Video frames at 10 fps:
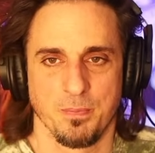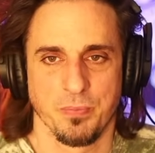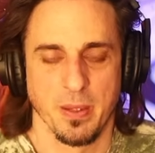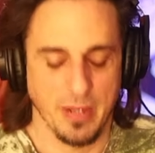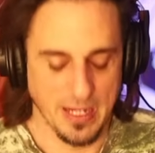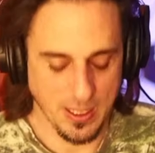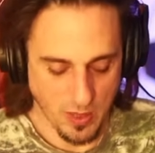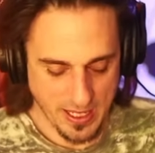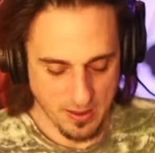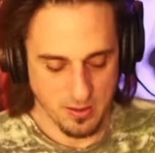But
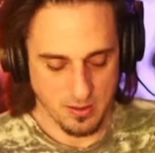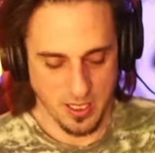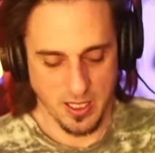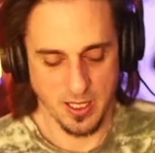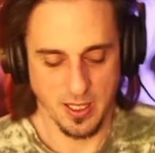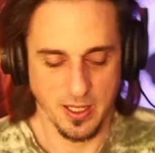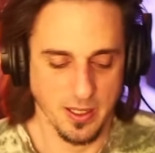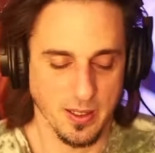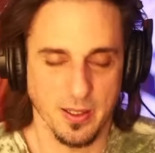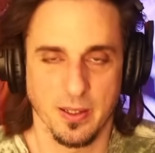anyway,
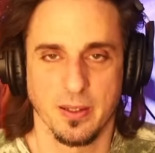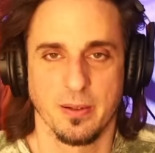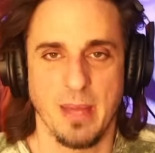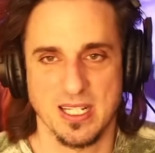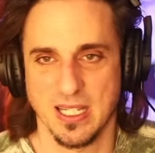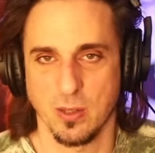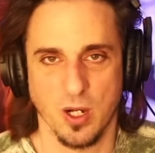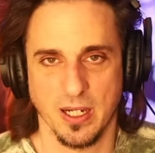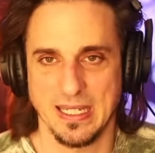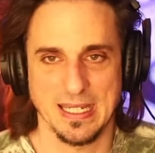Mexican
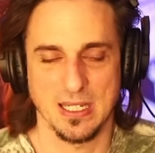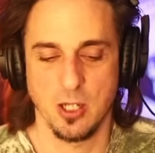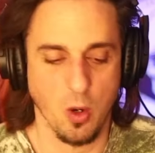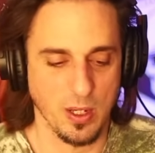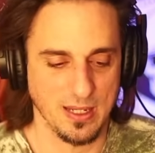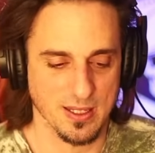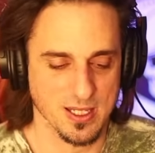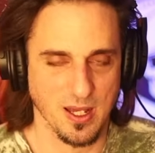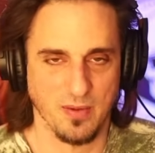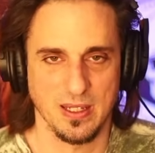Rocky didn't know any of this
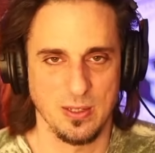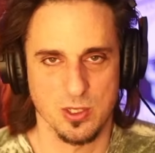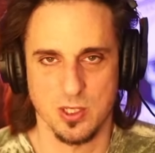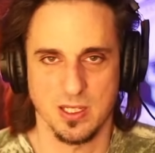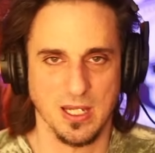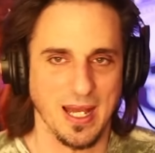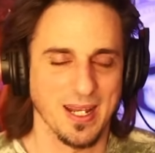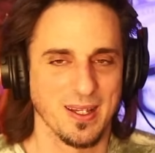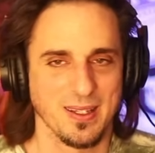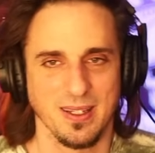stuff, and he was kind
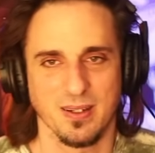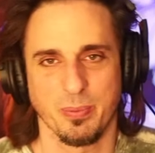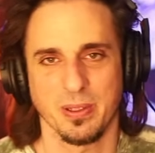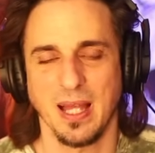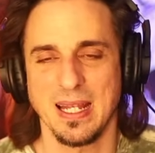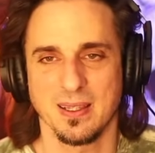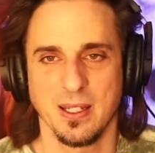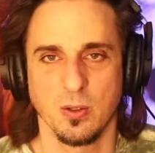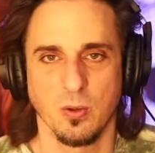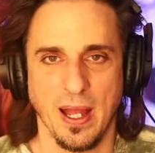of,
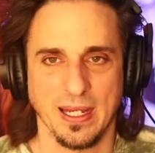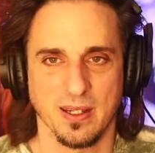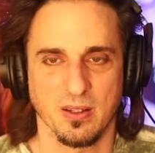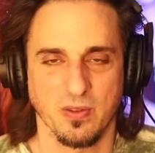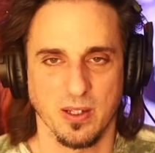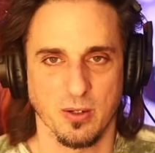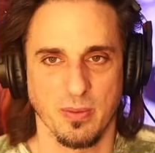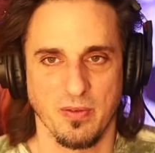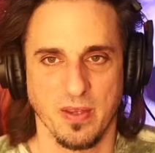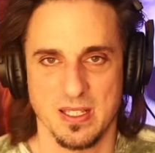politely wagging his finger in
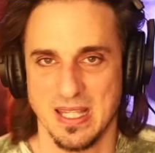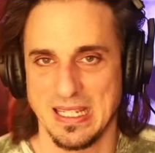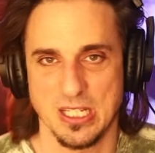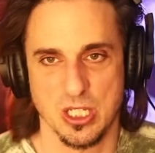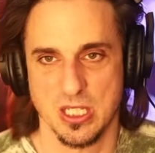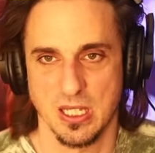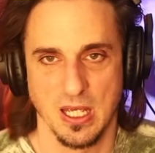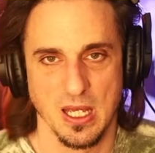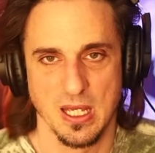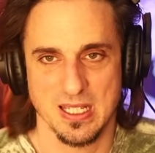my face. Then he just
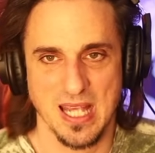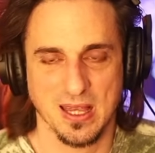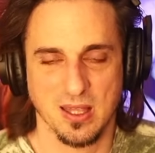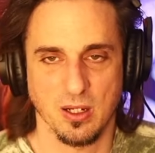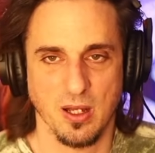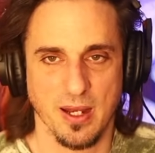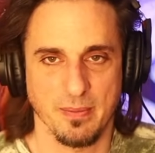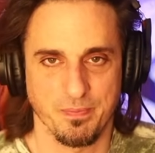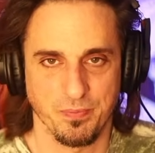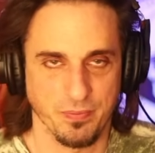sat there and got up
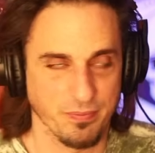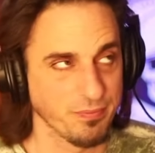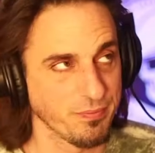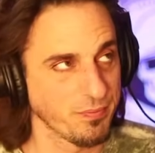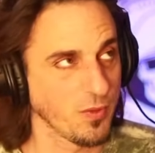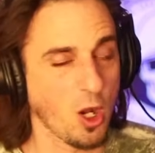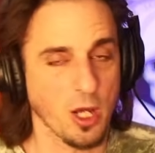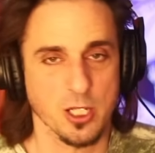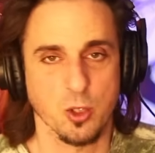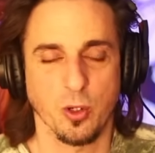
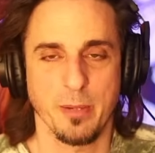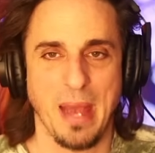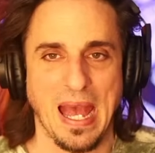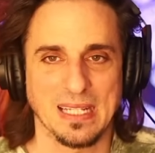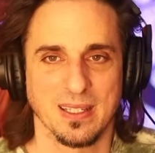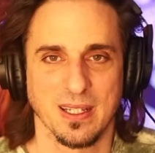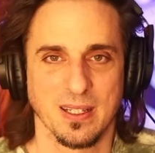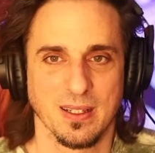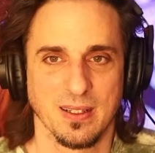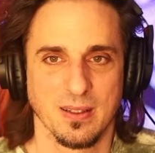auditory paddling
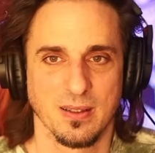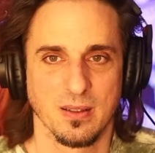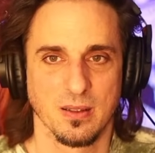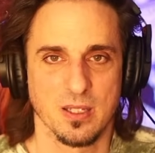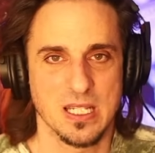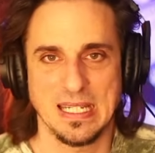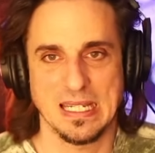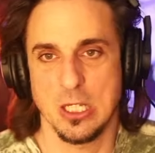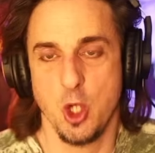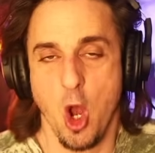because he
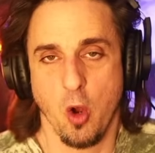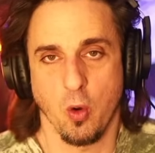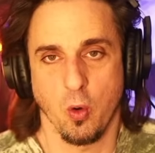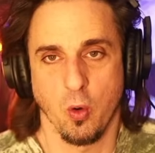didn't know.